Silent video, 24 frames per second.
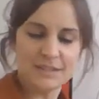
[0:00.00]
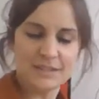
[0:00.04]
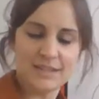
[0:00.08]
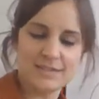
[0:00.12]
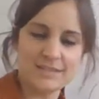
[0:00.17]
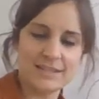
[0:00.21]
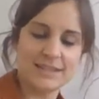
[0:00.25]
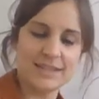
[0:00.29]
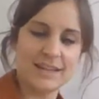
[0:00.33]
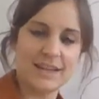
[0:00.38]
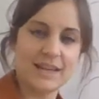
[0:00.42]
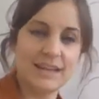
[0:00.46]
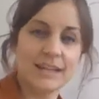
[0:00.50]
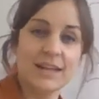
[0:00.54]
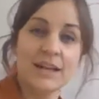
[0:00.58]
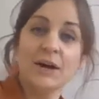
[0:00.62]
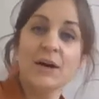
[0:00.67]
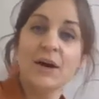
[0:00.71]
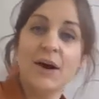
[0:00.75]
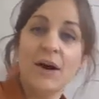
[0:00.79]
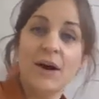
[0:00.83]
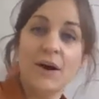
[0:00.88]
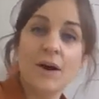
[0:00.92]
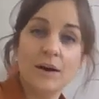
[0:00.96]
with yesterday,
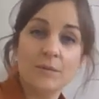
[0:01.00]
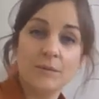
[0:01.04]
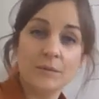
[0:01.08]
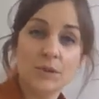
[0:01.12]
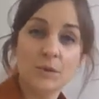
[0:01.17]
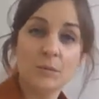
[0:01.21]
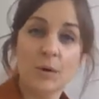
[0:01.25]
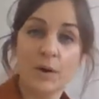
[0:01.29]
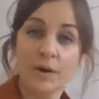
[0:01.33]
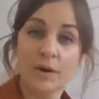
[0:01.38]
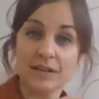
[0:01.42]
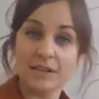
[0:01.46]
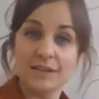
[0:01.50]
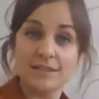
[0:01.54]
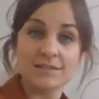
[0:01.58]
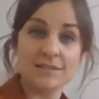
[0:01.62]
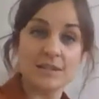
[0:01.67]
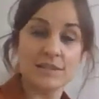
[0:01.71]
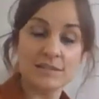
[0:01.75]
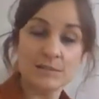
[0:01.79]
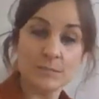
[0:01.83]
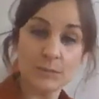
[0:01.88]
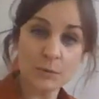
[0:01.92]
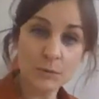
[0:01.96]
I'm going to work in a
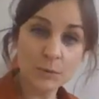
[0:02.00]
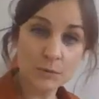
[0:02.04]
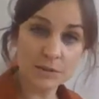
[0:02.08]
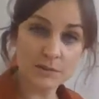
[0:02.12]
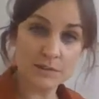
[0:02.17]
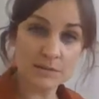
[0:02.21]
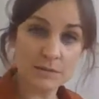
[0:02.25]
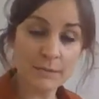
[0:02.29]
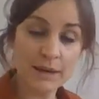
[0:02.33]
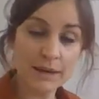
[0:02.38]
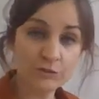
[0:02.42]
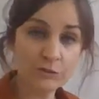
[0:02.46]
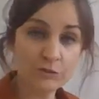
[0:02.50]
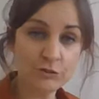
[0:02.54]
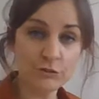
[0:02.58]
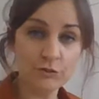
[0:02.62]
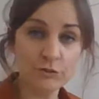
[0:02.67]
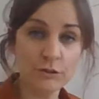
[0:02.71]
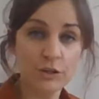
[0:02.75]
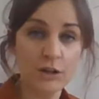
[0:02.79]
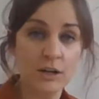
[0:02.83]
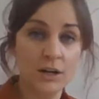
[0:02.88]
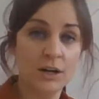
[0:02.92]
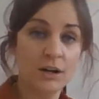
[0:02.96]
sensible order to make
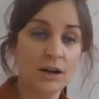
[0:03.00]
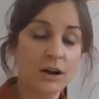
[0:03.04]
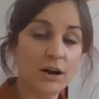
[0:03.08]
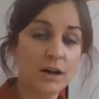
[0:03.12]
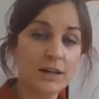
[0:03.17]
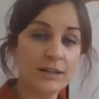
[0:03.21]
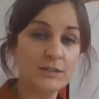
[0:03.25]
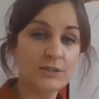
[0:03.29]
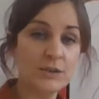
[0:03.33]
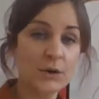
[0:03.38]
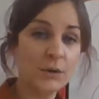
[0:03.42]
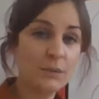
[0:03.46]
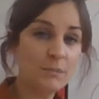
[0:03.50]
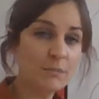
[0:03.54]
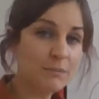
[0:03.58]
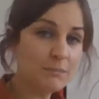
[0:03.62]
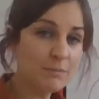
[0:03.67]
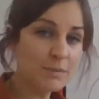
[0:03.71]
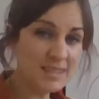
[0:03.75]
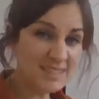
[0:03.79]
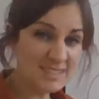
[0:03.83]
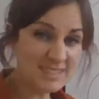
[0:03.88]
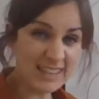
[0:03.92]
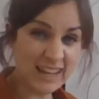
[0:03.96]
sure I
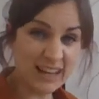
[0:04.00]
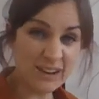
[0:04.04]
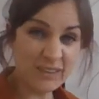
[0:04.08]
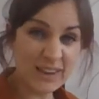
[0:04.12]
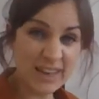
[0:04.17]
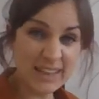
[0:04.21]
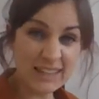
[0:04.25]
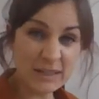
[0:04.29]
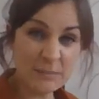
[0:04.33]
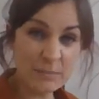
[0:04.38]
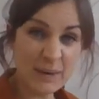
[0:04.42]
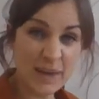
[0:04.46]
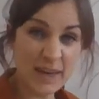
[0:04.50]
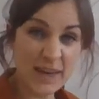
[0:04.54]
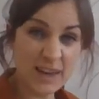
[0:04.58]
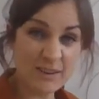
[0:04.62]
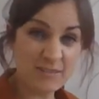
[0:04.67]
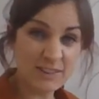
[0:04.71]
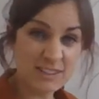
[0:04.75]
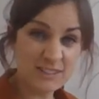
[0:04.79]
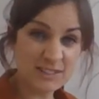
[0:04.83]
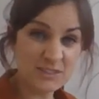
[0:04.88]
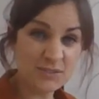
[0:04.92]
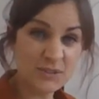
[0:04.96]
don't miss out any
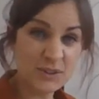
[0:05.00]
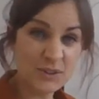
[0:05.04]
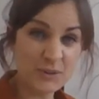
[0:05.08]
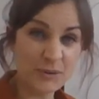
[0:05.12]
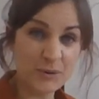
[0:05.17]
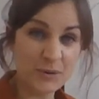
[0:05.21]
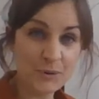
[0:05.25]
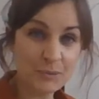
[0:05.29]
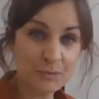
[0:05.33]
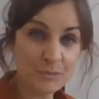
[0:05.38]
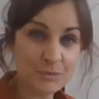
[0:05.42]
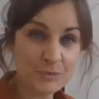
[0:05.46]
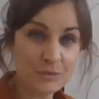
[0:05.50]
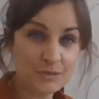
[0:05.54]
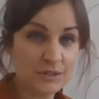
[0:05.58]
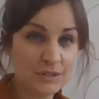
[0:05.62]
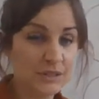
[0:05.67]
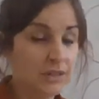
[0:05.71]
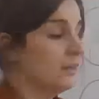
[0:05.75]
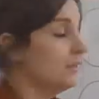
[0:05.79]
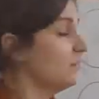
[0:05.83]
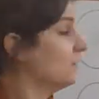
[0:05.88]
pairings of the groups.